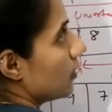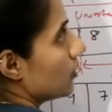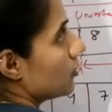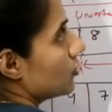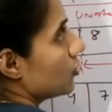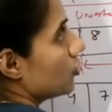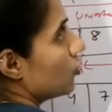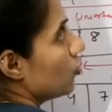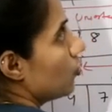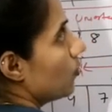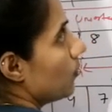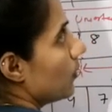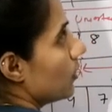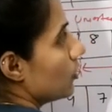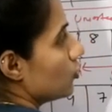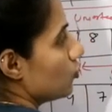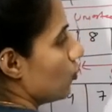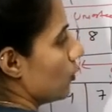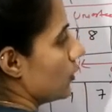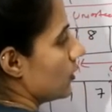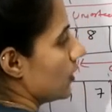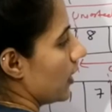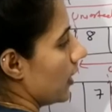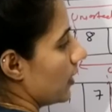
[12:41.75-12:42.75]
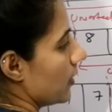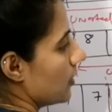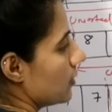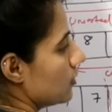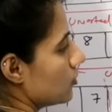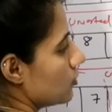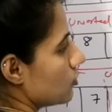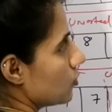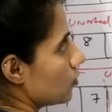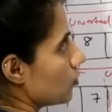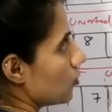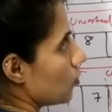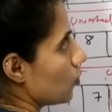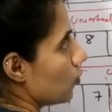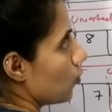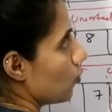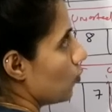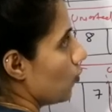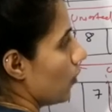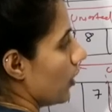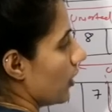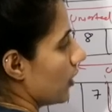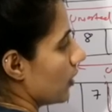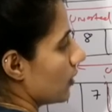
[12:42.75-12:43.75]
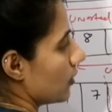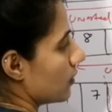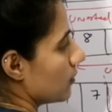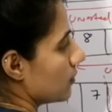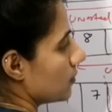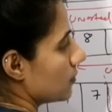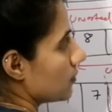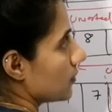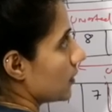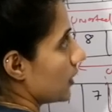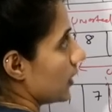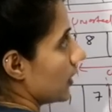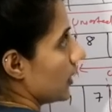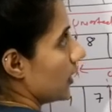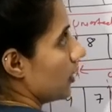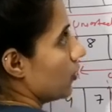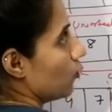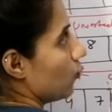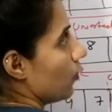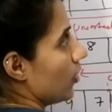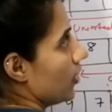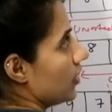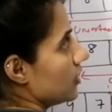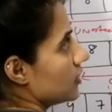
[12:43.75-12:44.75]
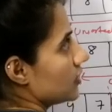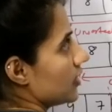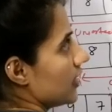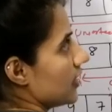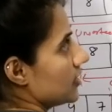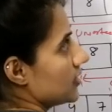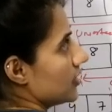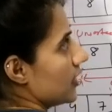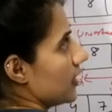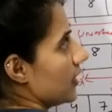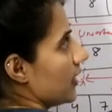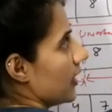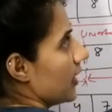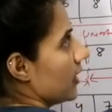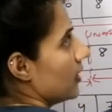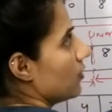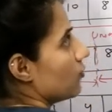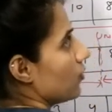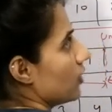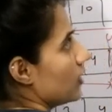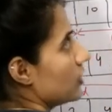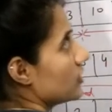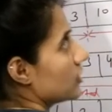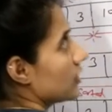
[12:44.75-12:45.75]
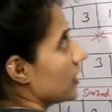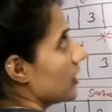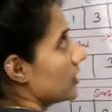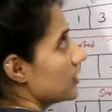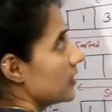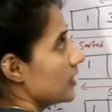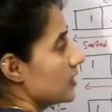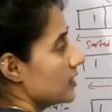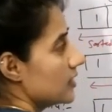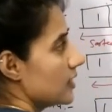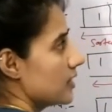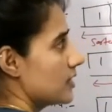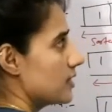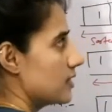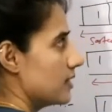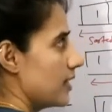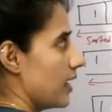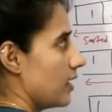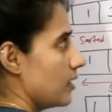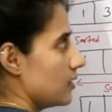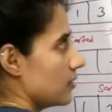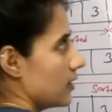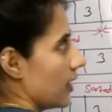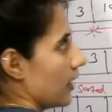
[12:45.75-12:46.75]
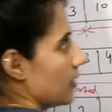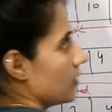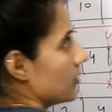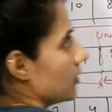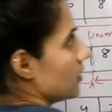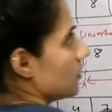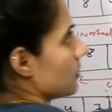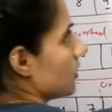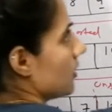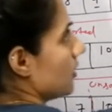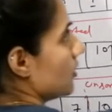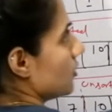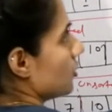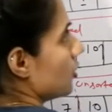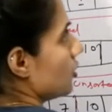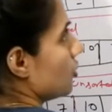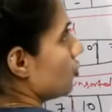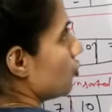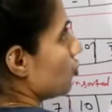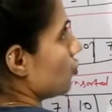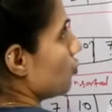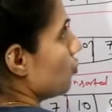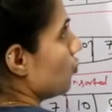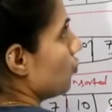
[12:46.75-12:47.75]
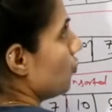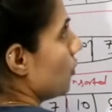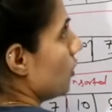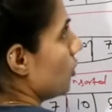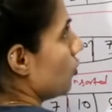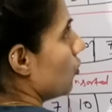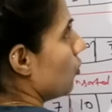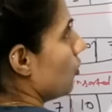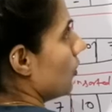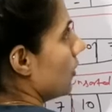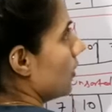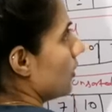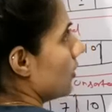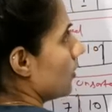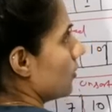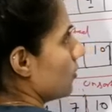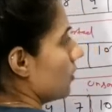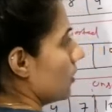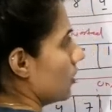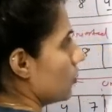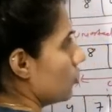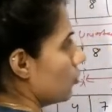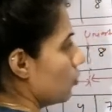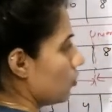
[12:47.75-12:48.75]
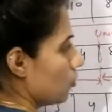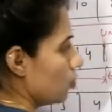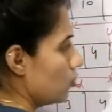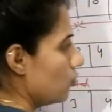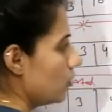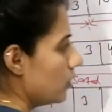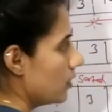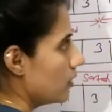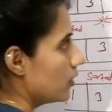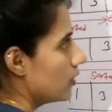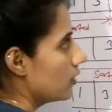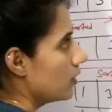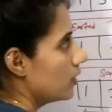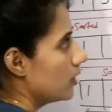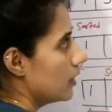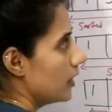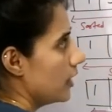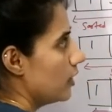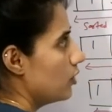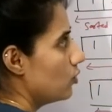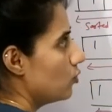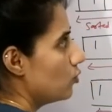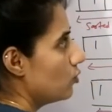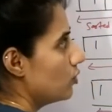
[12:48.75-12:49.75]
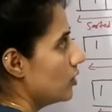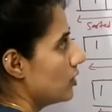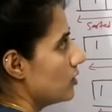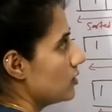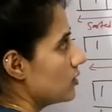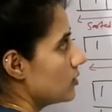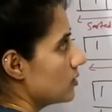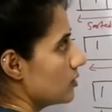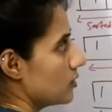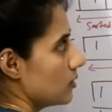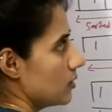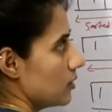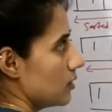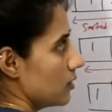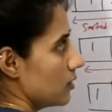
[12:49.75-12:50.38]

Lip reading: 0 plus 1, that is 1, and 1 is less than n, 1 is less than 6, that this condition is true, will go to into this